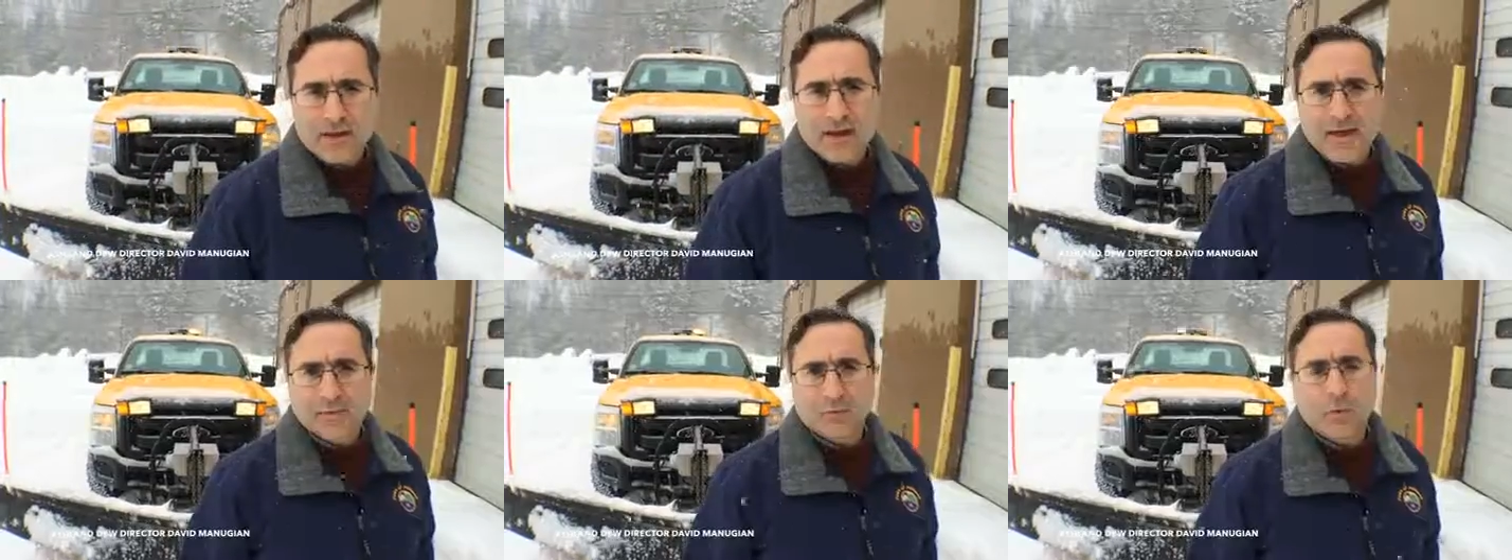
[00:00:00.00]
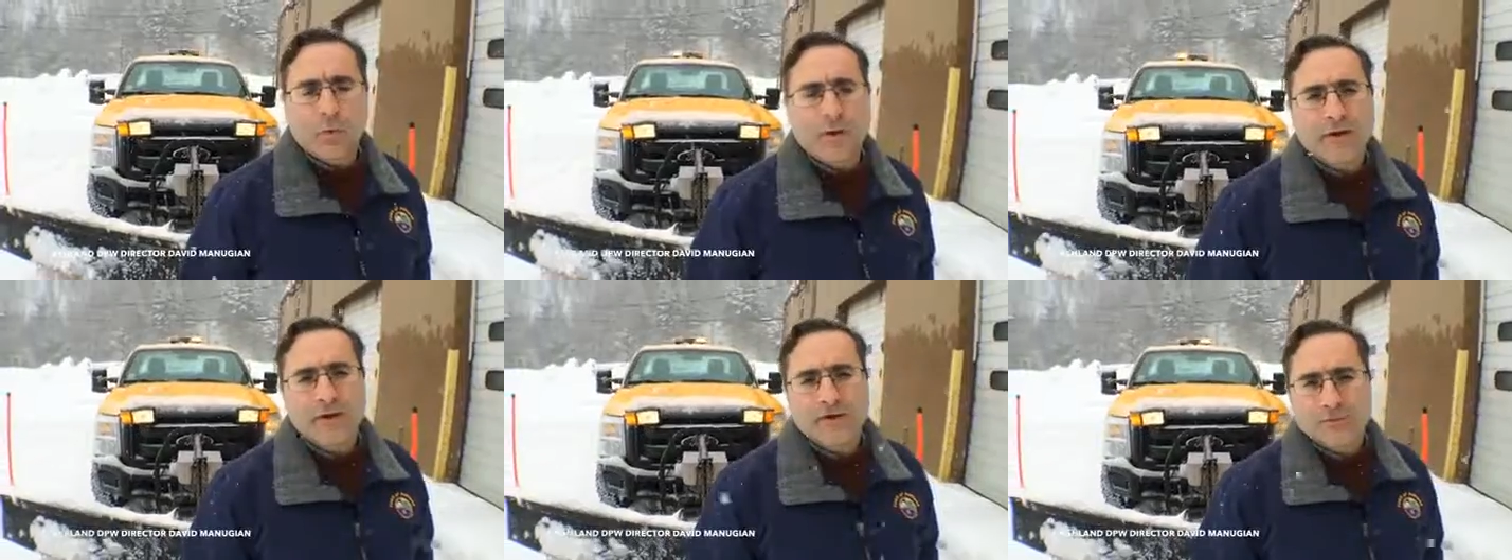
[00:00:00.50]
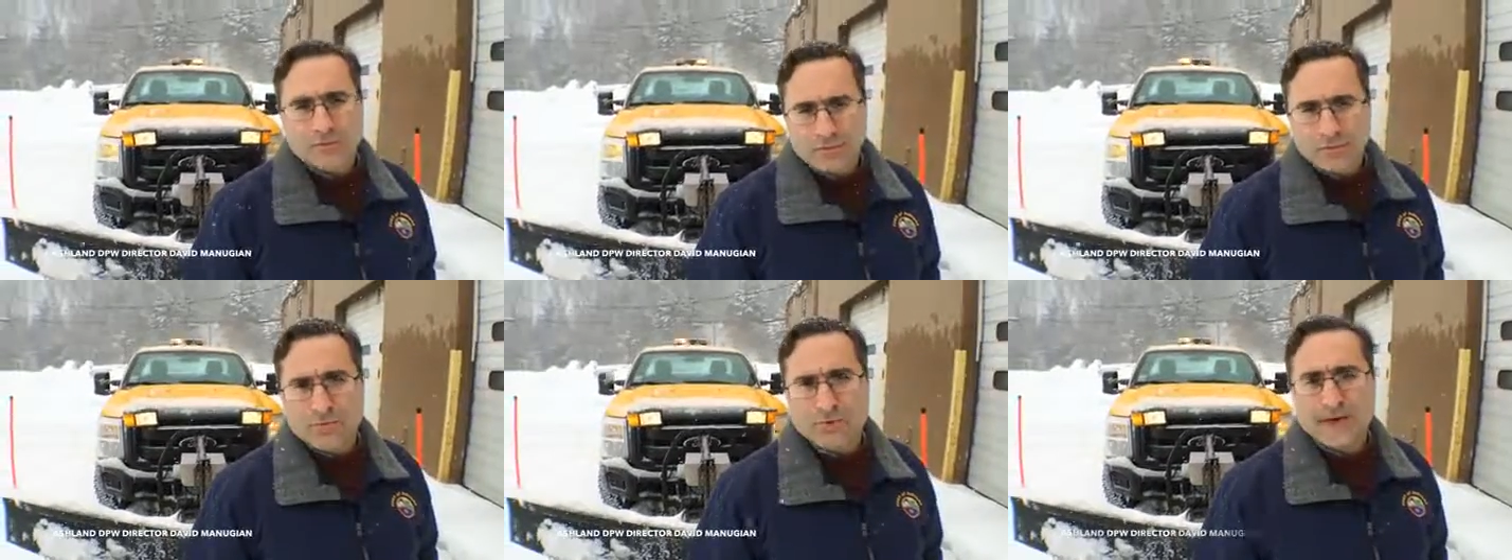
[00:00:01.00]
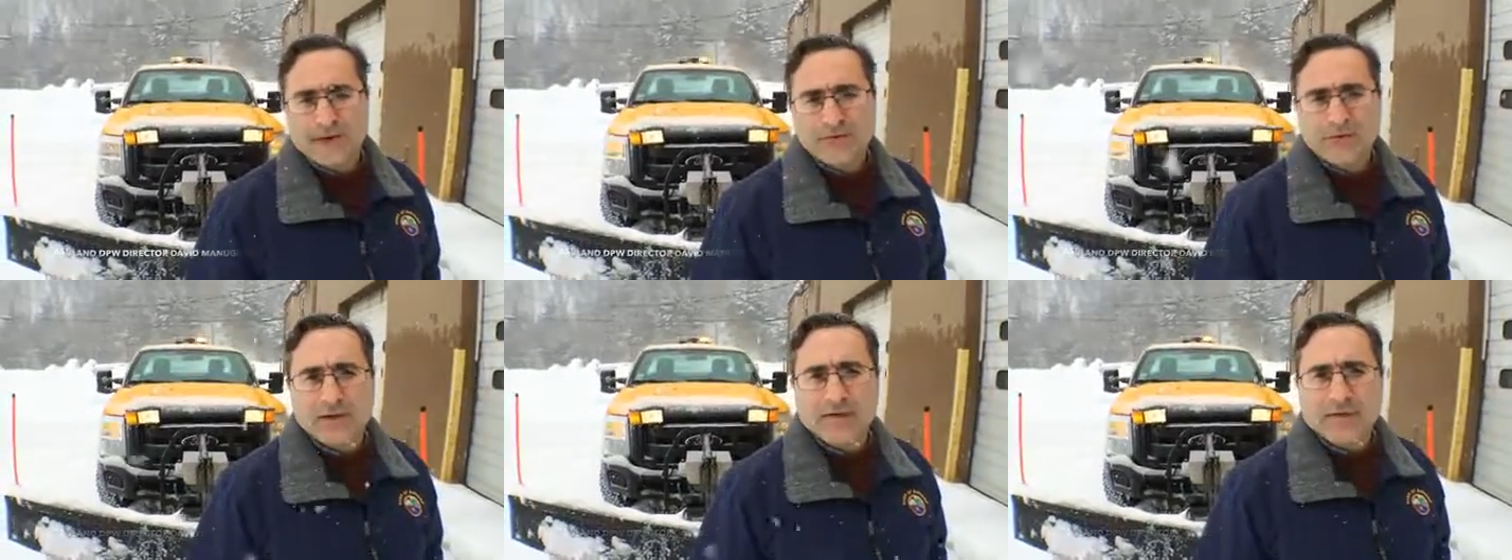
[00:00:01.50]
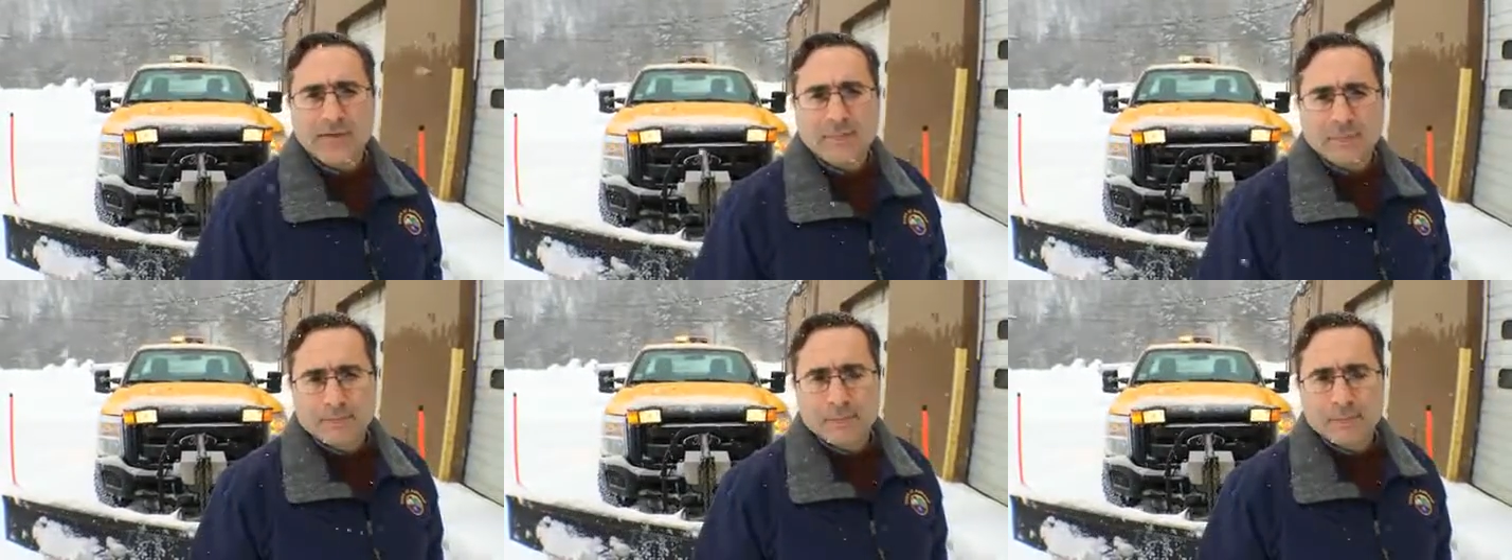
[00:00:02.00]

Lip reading: and we're working through the day Sunday,